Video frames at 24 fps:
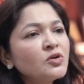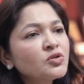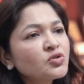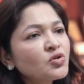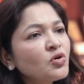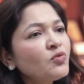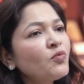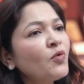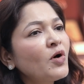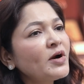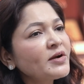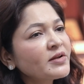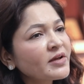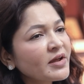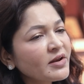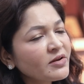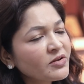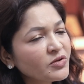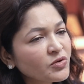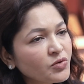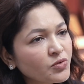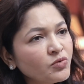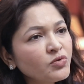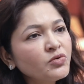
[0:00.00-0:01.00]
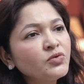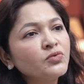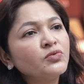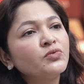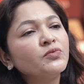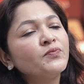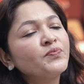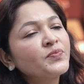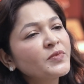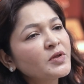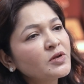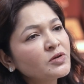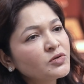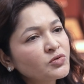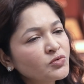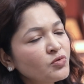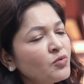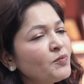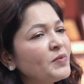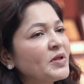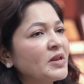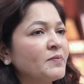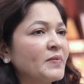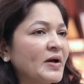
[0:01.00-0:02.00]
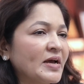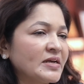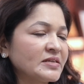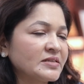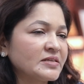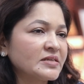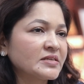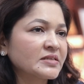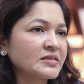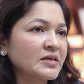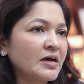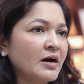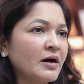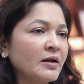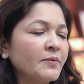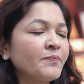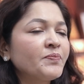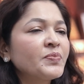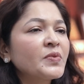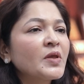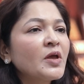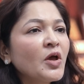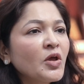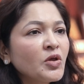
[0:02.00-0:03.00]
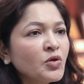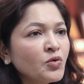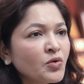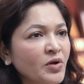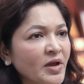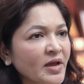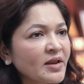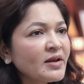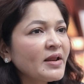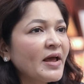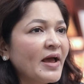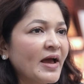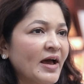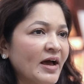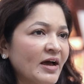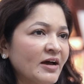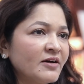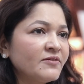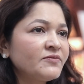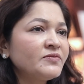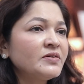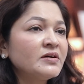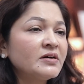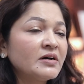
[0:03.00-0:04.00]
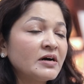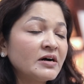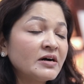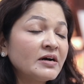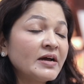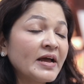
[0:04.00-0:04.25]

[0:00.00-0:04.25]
So what can you do to minimize the scar? You can have a